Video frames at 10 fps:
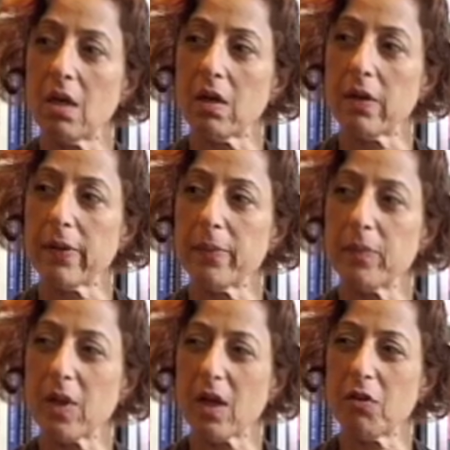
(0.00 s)

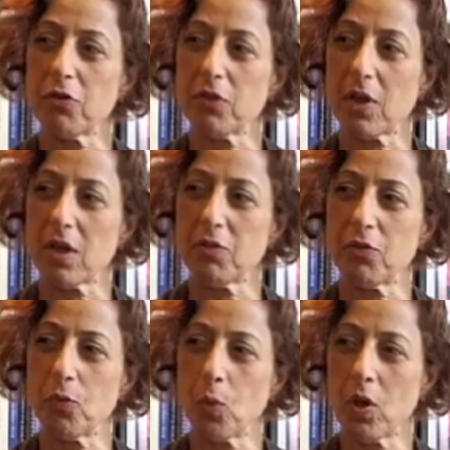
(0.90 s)
I've
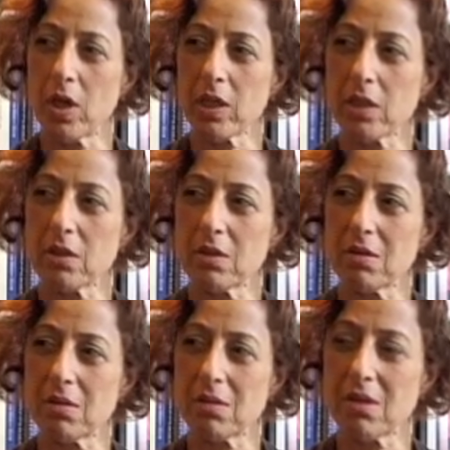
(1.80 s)
worked
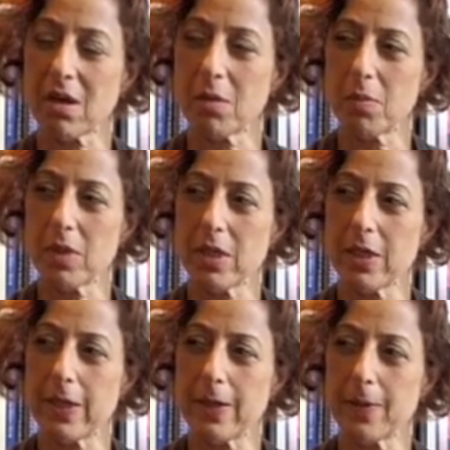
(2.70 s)

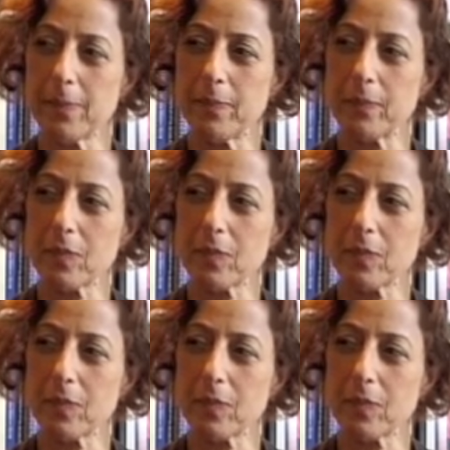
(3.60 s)
terribly in